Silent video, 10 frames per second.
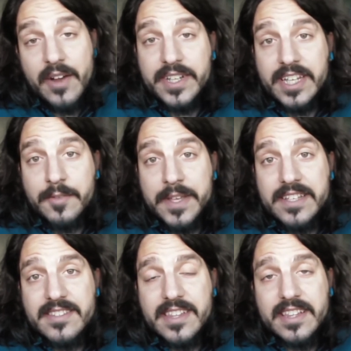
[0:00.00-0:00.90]
I would eat a
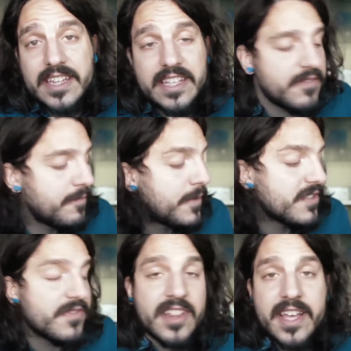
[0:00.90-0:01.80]
piece and then leave a
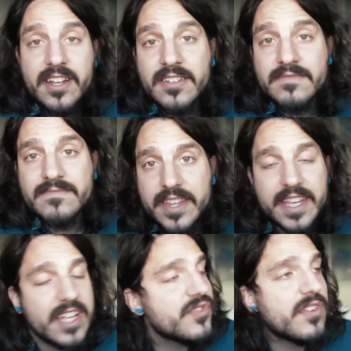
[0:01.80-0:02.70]
bunch for later, and
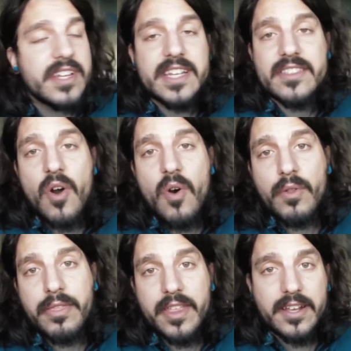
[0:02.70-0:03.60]
then get drunk and eat the
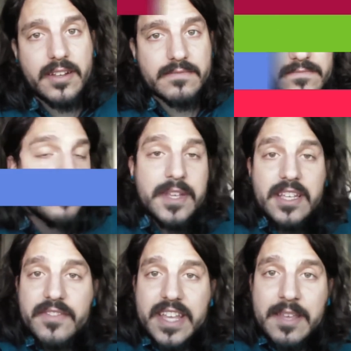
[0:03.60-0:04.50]
whole thing.
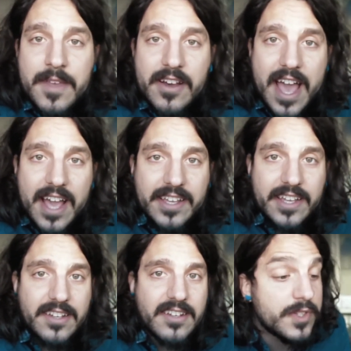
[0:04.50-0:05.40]
Speaking of email
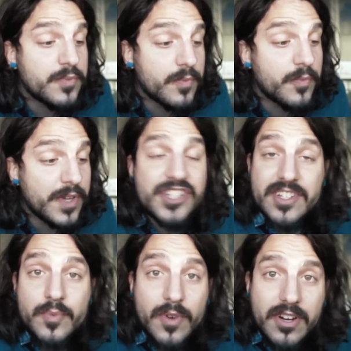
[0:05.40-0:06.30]
hacking, which we
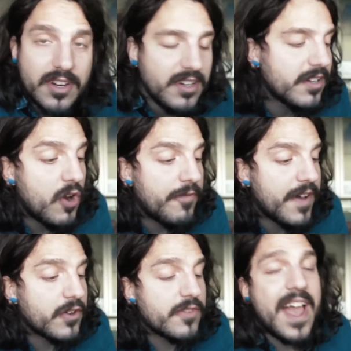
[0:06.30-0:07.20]
just were,
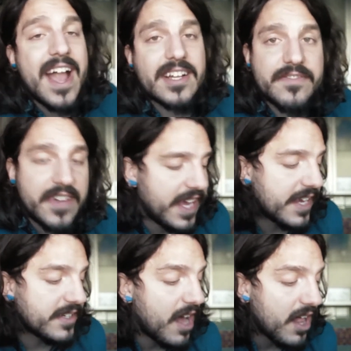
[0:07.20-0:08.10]
co-founder of Activate
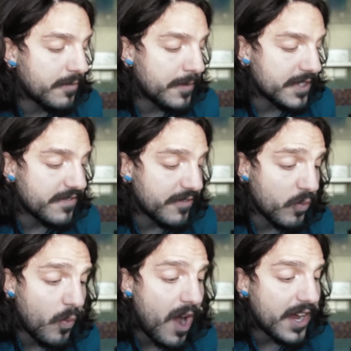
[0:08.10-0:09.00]
and columnist for
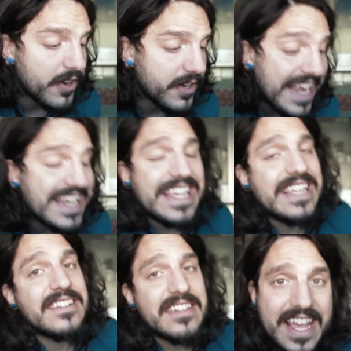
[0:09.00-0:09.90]
Wired, Anil